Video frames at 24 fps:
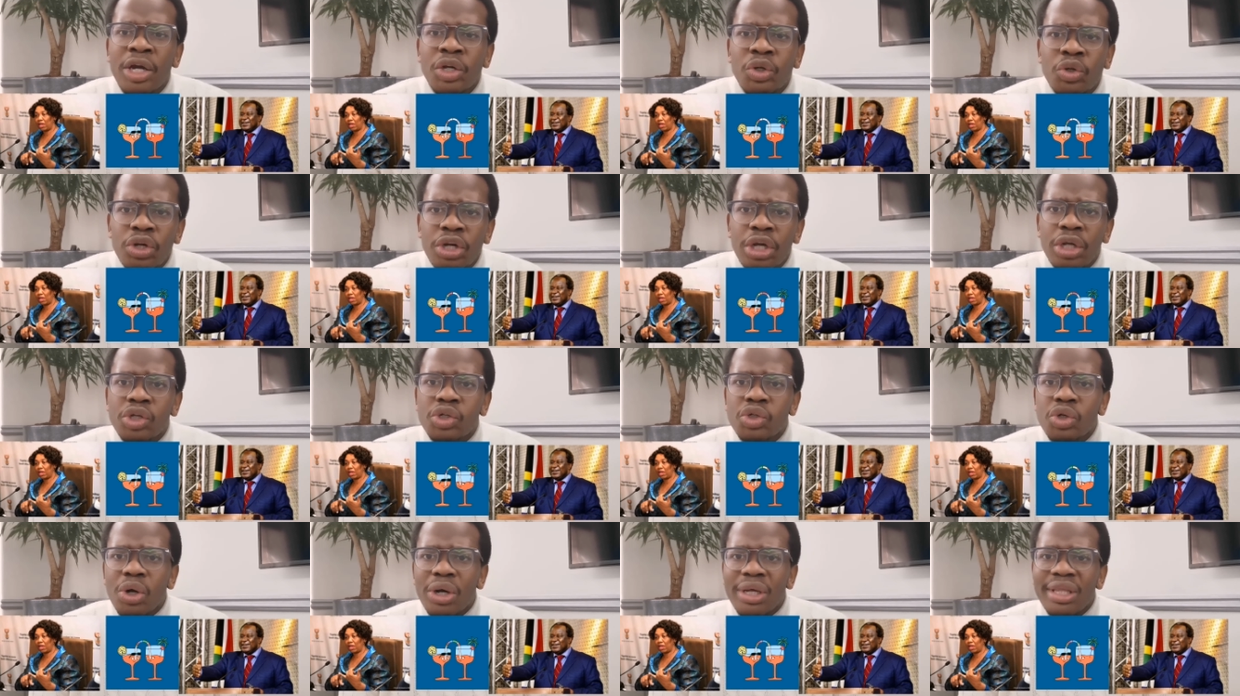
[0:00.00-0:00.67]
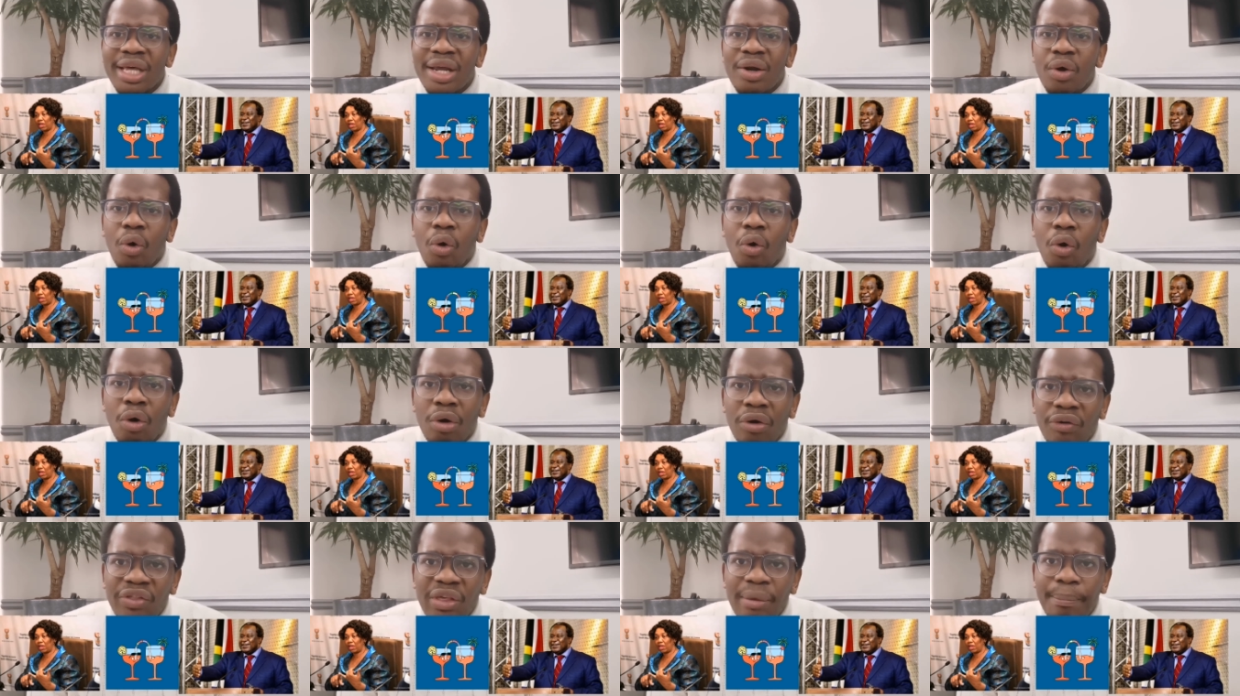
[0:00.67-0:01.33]
to ensure that
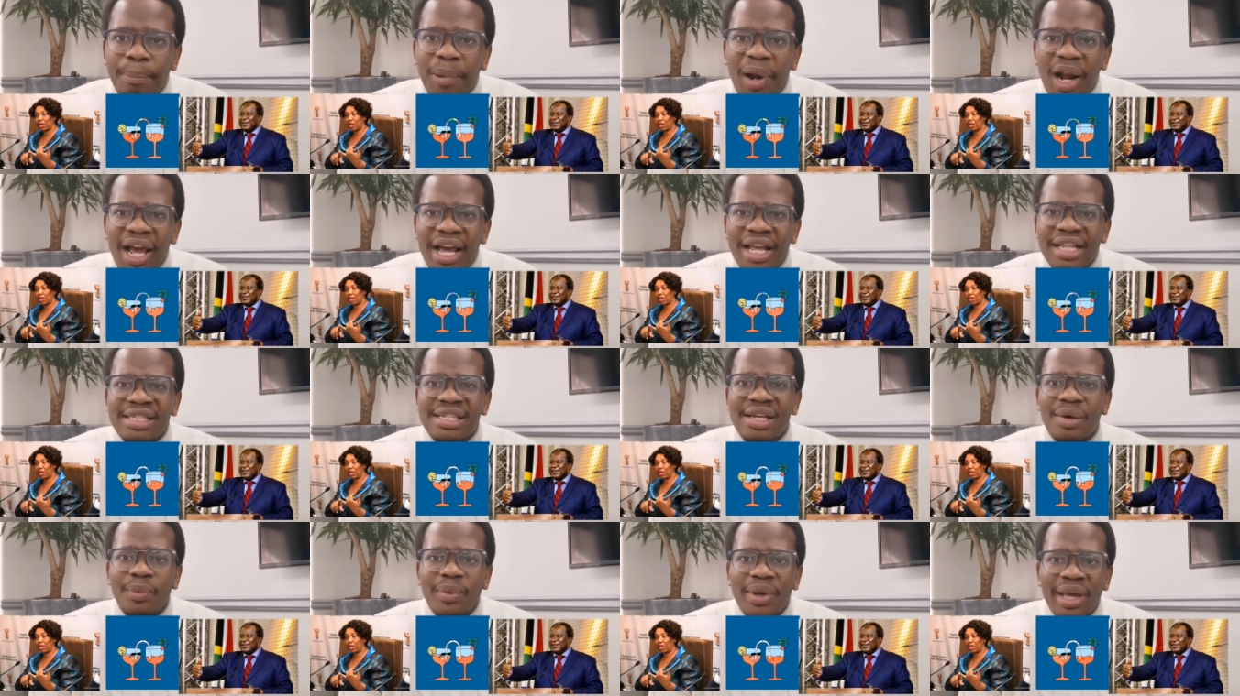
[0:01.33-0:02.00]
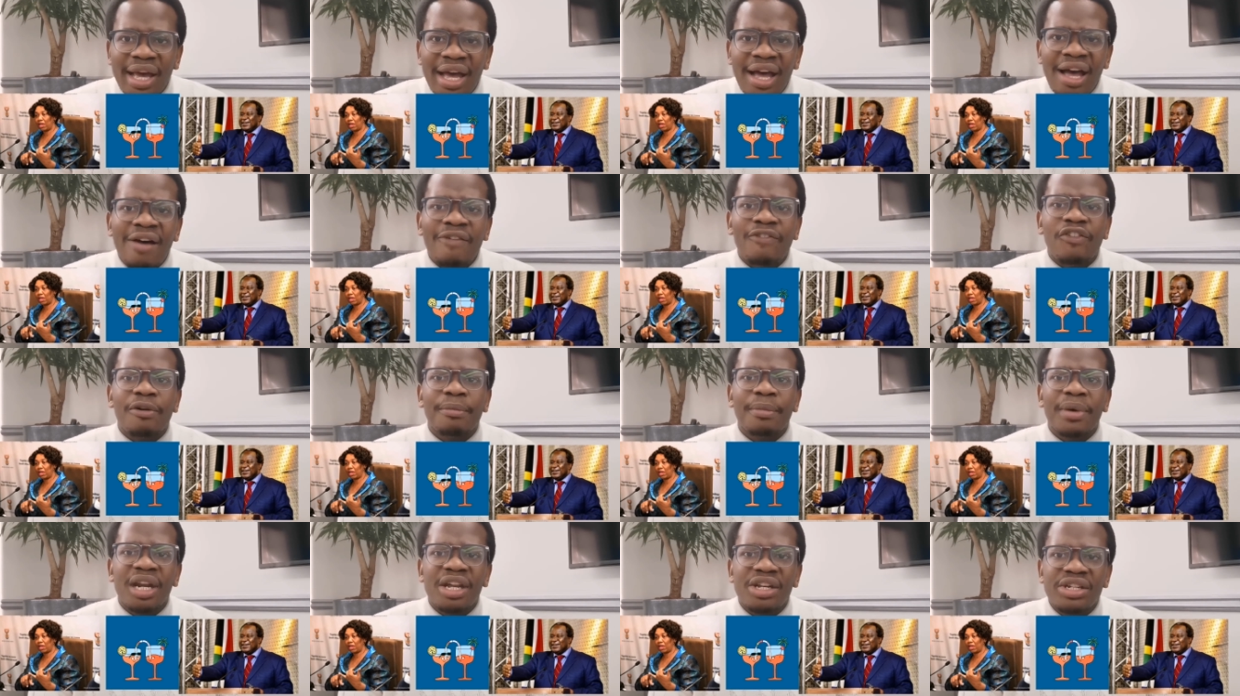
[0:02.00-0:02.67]
all of the plans that we have
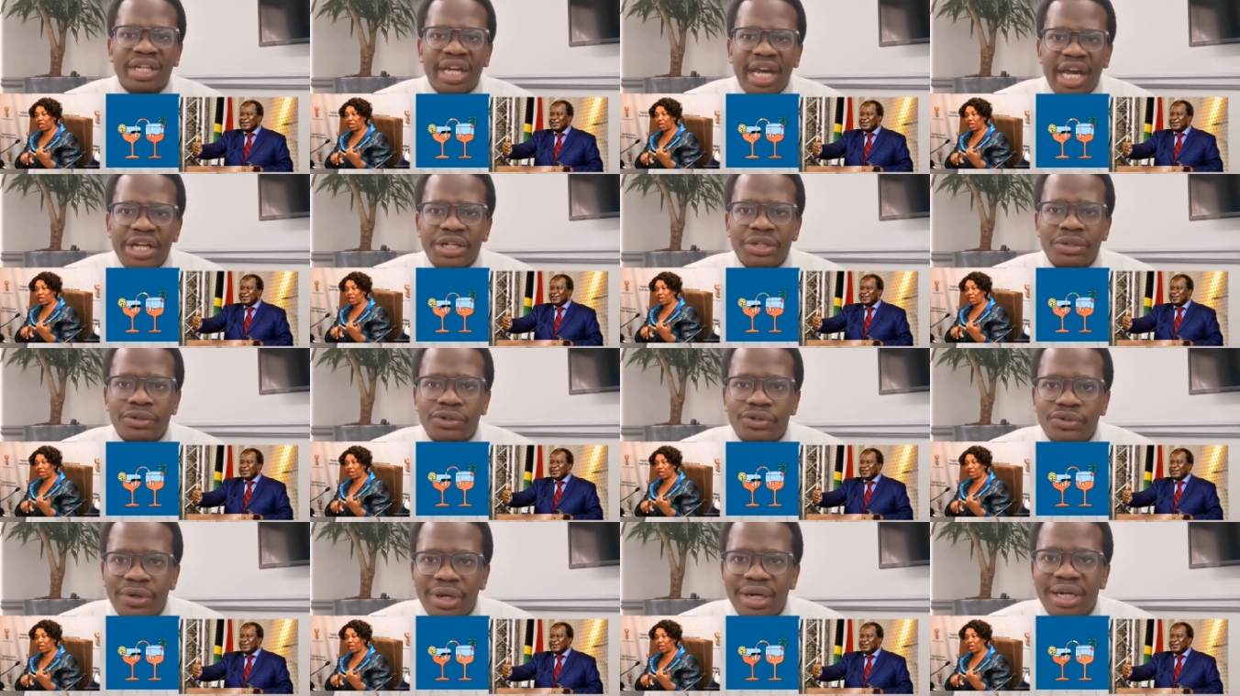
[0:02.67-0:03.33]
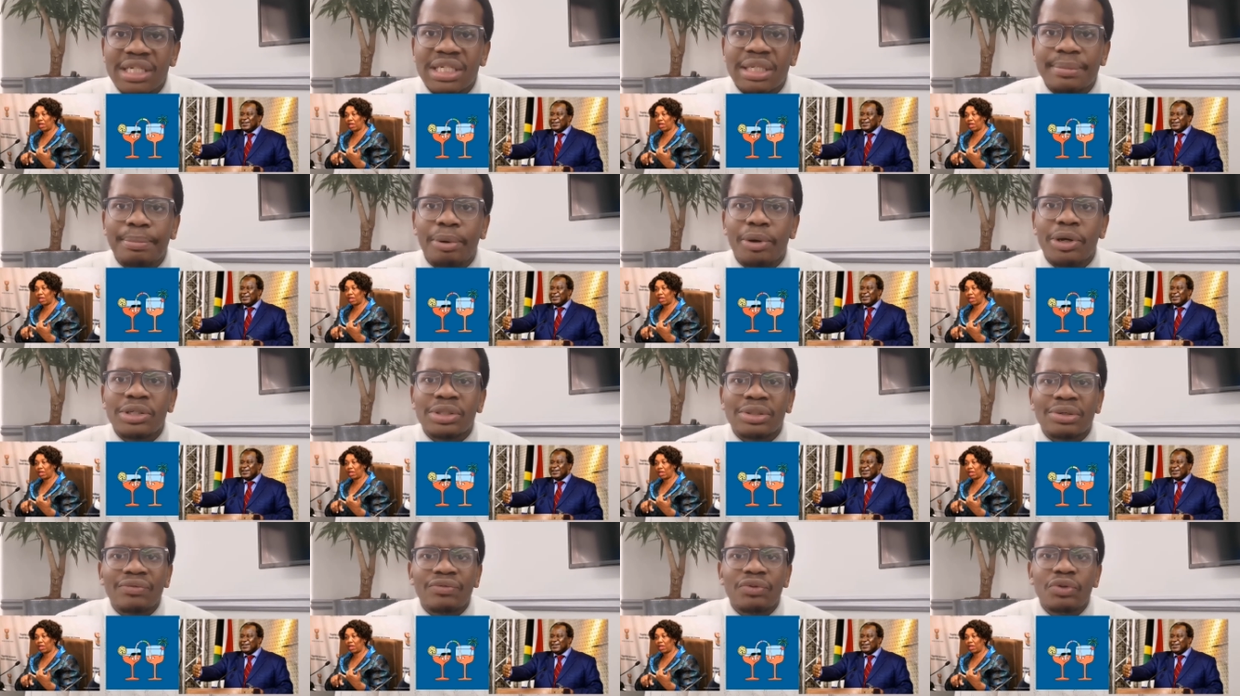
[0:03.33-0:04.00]
from an educational strategy
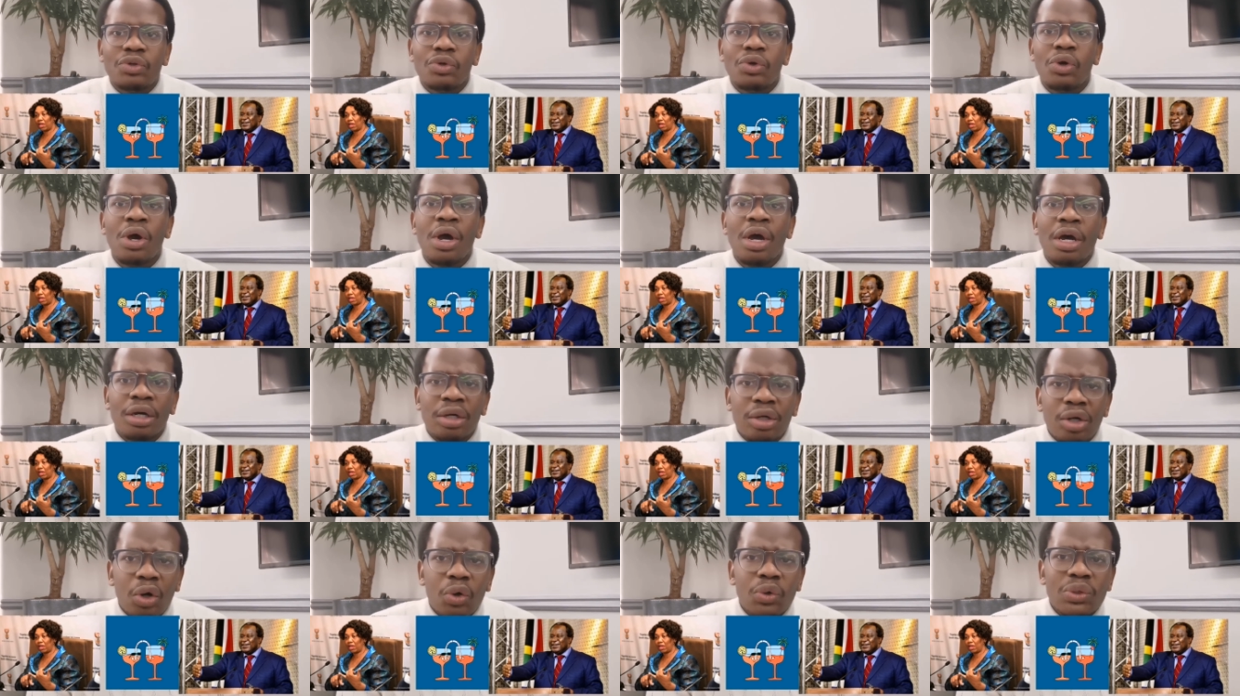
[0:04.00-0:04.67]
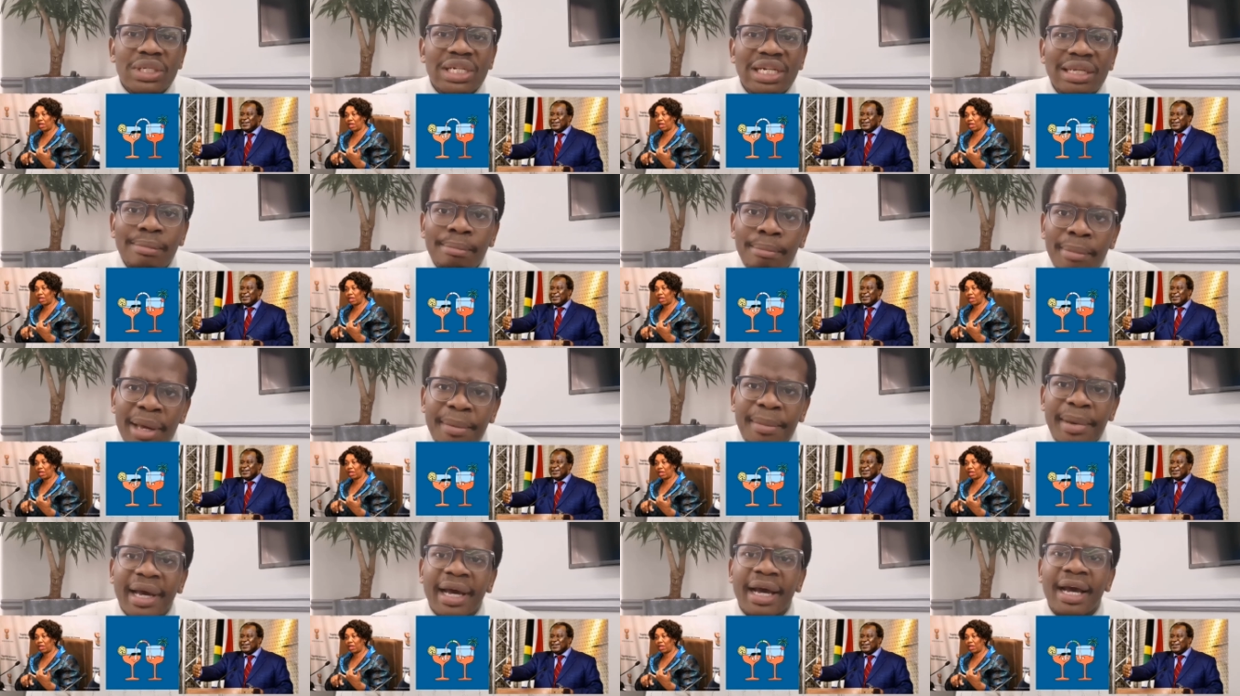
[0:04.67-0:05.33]
point of view closely
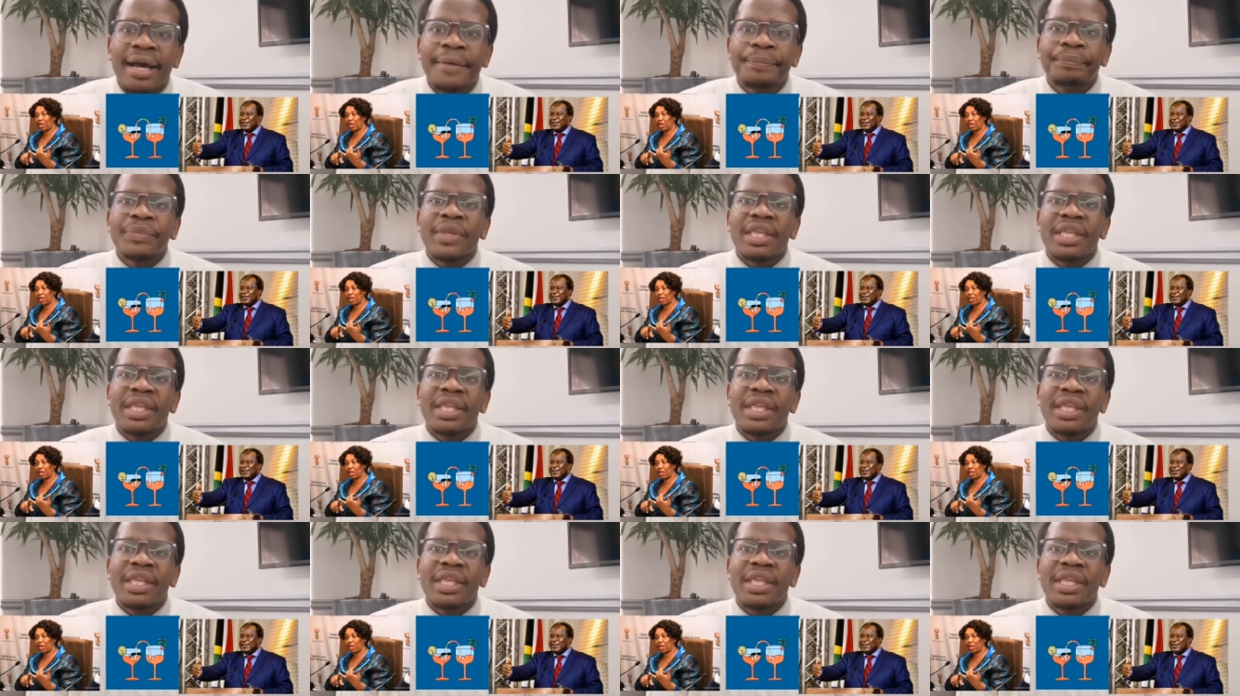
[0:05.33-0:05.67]
mimic